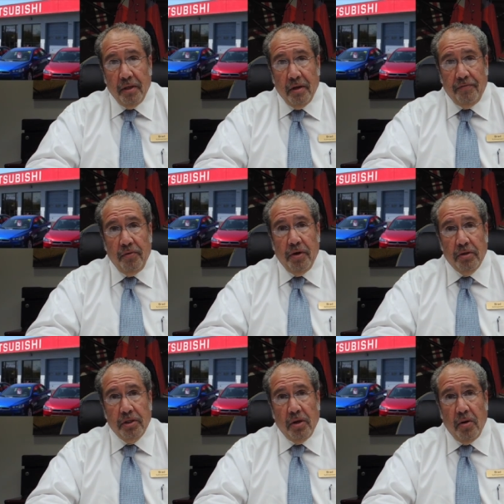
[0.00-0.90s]
a few
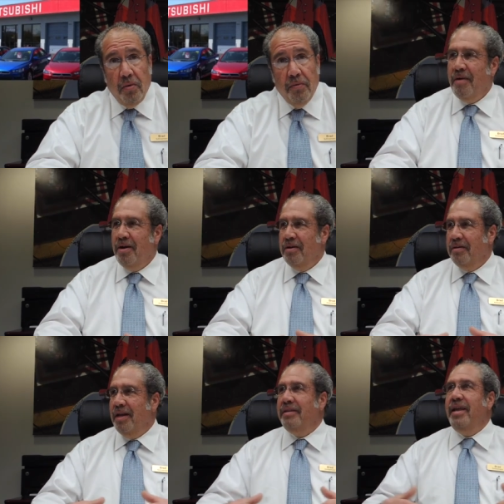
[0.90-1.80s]
years ago. Martin,
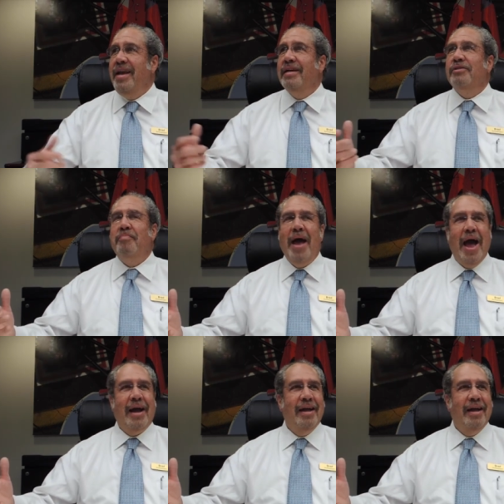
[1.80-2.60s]
that ding is back.